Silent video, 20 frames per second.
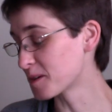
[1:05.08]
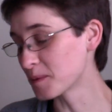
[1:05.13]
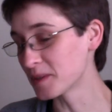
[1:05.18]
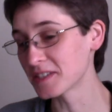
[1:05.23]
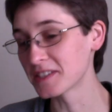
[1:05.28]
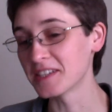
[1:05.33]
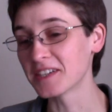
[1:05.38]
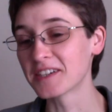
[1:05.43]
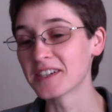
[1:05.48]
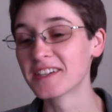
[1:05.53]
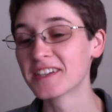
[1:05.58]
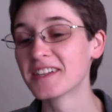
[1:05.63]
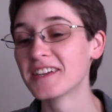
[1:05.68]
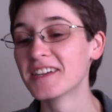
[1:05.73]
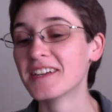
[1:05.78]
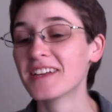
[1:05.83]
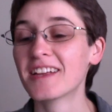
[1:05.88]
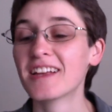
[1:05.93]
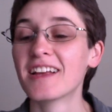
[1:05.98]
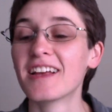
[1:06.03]
bit secret.
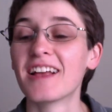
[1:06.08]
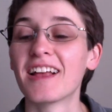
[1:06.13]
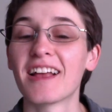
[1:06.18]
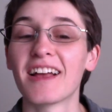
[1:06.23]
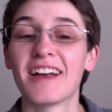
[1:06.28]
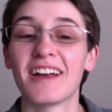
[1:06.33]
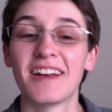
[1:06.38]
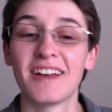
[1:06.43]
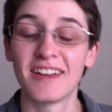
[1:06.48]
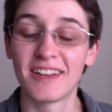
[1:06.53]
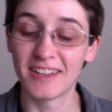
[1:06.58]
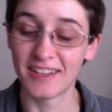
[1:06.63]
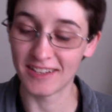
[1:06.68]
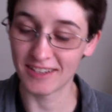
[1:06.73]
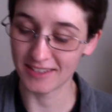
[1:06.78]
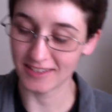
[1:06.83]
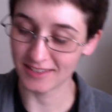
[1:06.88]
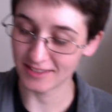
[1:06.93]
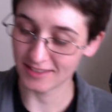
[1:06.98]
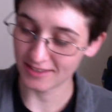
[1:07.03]

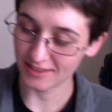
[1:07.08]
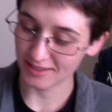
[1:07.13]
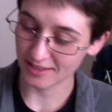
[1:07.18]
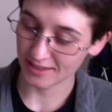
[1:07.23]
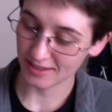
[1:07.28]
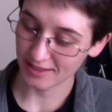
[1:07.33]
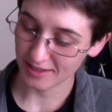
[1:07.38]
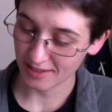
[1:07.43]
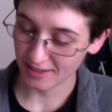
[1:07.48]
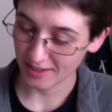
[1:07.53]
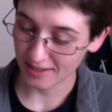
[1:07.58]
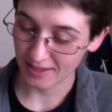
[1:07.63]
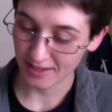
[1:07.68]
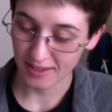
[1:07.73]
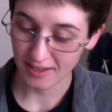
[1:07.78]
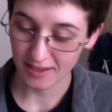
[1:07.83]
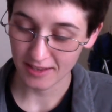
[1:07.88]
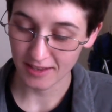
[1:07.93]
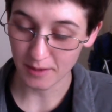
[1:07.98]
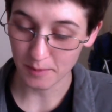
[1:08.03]
And
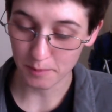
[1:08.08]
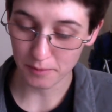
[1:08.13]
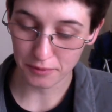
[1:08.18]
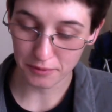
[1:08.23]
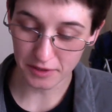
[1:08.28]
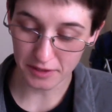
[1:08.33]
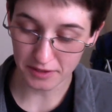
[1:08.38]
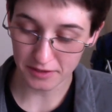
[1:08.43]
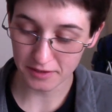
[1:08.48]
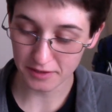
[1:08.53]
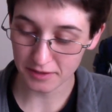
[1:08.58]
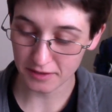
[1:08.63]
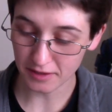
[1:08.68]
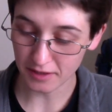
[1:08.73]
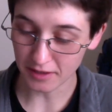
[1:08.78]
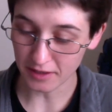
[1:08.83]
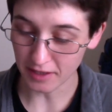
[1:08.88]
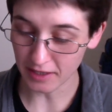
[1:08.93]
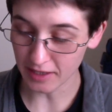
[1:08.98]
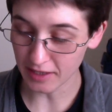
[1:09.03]
then prints.
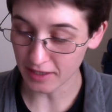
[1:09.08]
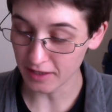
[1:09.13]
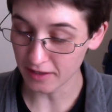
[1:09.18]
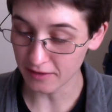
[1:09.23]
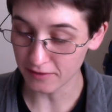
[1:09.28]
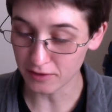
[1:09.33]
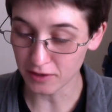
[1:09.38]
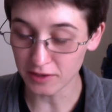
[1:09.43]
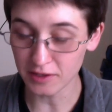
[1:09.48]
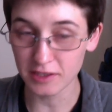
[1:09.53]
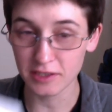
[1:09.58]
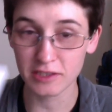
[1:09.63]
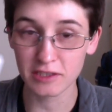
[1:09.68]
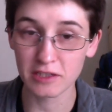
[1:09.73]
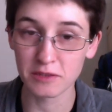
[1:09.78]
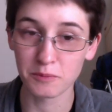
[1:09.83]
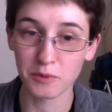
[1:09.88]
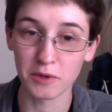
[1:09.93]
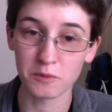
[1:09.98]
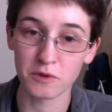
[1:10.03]
I've got this to the
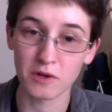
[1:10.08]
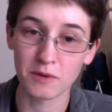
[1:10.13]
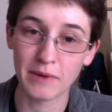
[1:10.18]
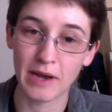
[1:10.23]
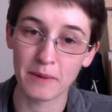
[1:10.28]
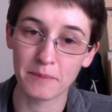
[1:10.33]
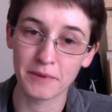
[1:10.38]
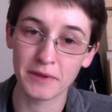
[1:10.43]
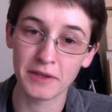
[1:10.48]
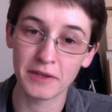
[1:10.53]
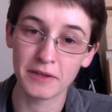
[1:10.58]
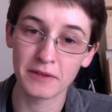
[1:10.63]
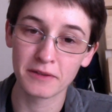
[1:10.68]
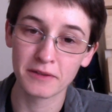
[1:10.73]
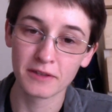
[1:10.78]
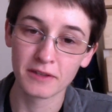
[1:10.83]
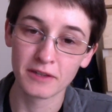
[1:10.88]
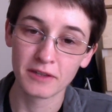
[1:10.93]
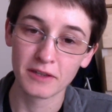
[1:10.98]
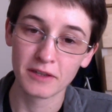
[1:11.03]
point where I'm happy
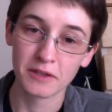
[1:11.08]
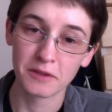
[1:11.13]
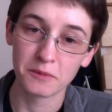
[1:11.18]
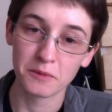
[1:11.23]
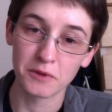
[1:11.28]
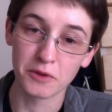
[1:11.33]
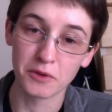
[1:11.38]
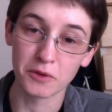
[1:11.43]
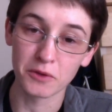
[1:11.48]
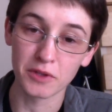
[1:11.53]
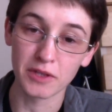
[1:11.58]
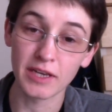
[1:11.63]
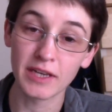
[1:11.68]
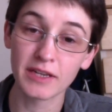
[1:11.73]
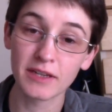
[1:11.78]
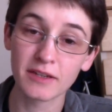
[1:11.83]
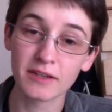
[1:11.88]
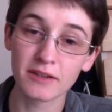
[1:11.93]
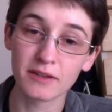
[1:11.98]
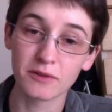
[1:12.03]
with all the
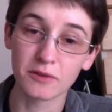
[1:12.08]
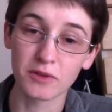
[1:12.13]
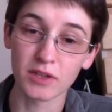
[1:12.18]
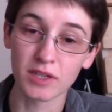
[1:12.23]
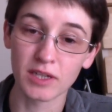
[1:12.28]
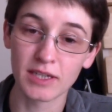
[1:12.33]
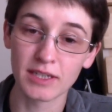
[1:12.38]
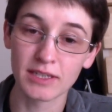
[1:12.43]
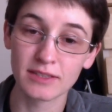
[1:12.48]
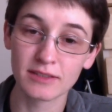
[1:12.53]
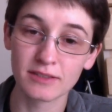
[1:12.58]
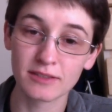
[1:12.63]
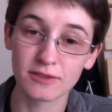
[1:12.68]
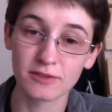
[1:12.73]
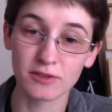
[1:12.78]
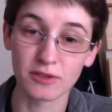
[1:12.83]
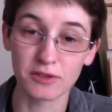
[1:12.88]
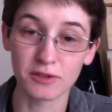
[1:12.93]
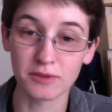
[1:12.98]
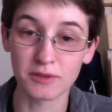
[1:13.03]
ink and all the lines,
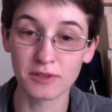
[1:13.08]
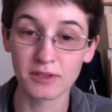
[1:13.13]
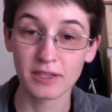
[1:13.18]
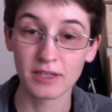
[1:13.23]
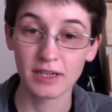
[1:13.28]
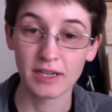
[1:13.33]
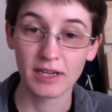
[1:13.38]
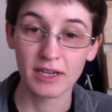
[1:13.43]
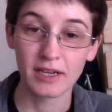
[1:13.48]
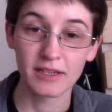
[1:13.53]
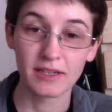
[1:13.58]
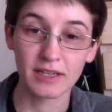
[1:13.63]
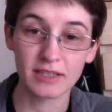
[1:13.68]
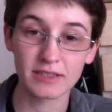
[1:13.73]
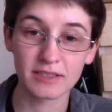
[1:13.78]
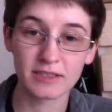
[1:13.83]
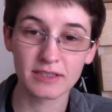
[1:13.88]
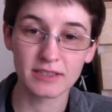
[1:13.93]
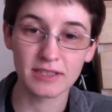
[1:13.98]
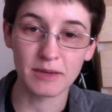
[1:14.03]
so
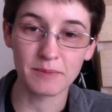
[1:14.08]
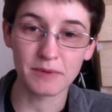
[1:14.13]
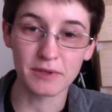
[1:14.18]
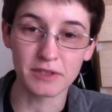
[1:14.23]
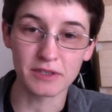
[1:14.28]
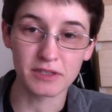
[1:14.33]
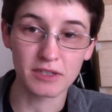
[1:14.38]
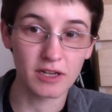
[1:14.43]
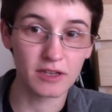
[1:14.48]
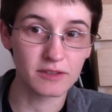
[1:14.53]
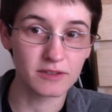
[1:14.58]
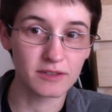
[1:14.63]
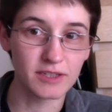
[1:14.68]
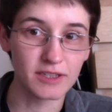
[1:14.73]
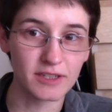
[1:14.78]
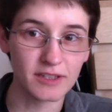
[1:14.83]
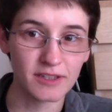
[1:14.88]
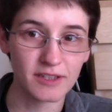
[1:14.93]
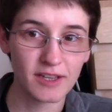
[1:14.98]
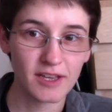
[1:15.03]
next step is
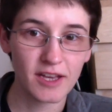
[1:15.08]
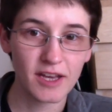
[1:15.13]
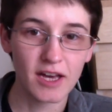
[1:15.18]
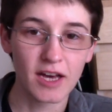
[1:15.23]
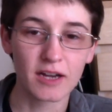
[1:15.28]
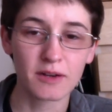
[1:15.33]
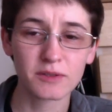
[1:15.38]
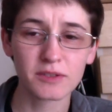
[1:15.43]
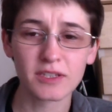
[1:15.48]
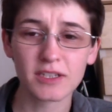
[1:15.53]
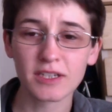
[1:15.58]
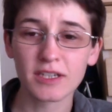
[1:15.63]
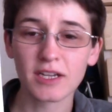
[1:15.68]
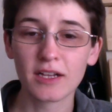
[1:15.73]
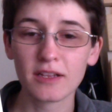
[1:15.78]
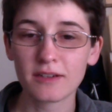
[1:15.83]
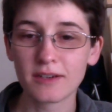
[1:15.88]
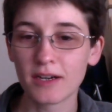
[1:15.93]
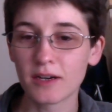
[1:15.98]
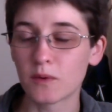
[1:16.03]
coloring. And I was going to
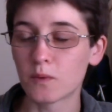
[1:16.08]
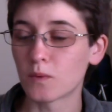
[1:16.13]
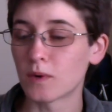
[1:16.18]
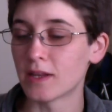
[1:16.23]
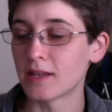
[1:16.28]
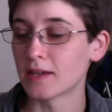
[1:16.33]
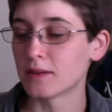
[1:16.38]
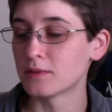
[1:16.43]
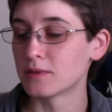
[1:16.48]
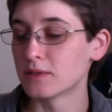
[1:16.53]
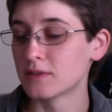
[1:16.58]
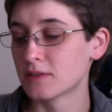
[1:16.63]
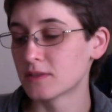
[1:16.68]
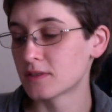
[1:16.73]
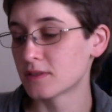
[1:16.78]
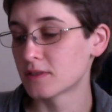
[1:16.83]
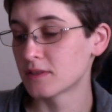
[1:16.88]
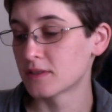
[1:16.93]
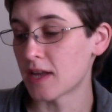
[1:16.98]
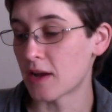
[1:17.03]
color it while I
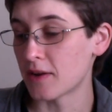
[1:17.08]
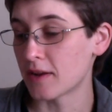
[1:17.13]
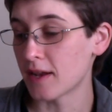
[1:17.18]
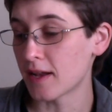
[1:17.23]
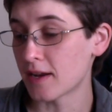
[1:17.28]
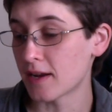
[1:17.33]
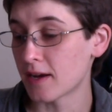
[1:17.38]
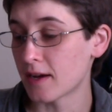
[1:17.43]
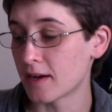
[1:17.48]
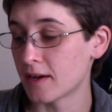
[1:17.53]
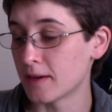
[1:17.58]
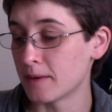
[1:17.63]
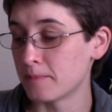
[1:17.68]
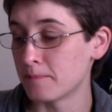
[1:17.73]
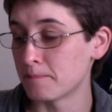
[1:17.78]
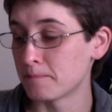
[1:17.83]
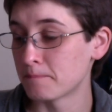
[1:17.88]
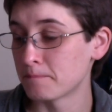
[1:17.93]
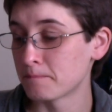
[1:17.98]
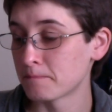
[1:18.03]
was down in Anaheim.